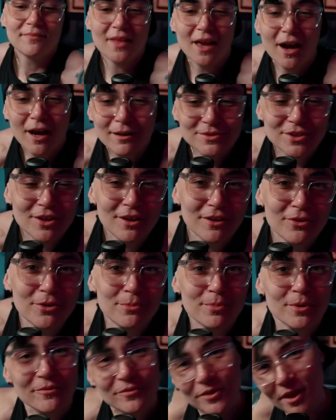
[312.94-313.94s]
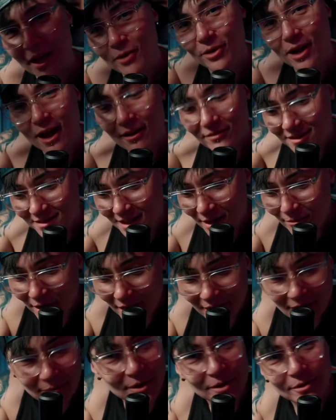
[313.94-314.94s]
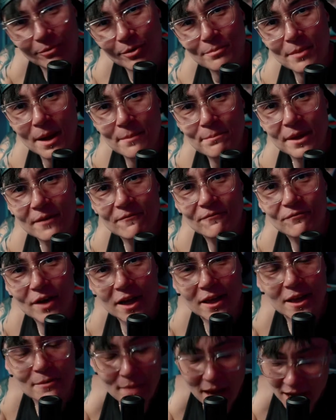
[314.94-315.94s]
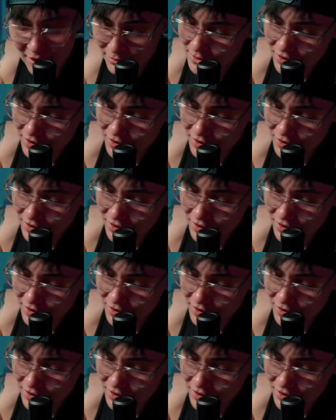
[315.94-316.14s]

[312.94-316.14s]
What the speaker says: I'm Sean Cooper. If you like what I have to say when I come here to run my big fucking mouth,